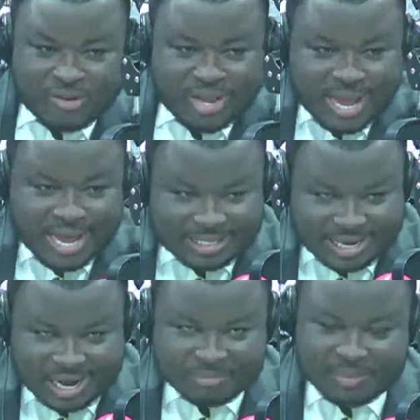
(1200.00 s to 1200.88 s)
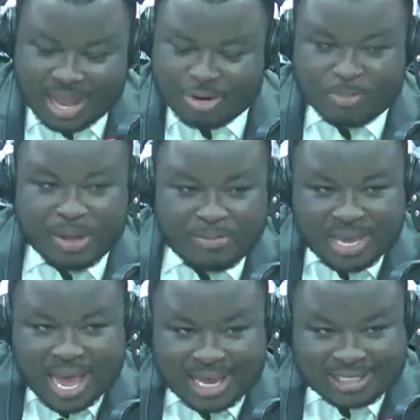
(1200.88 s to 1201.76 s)
free airtime and o pe
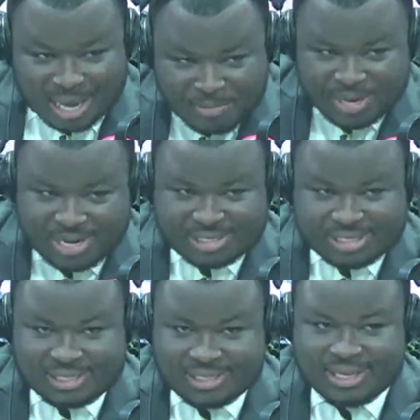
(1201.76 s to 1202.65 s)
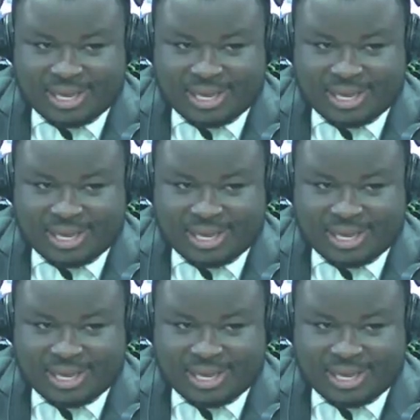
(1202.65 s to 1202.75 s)
bi ya 10 minutes.